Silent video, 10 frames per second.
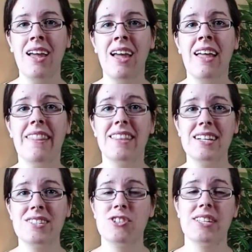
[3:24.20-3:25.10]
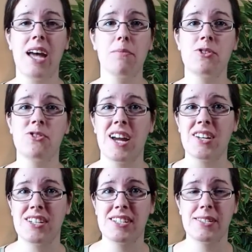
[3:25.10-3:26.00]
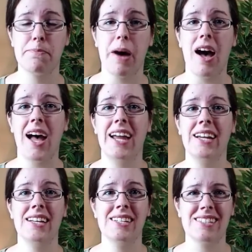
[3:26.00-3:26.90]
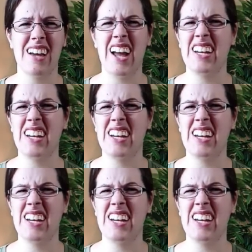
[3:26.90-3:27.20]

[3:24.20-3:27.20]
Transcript: This just helps stretch his spine, his side,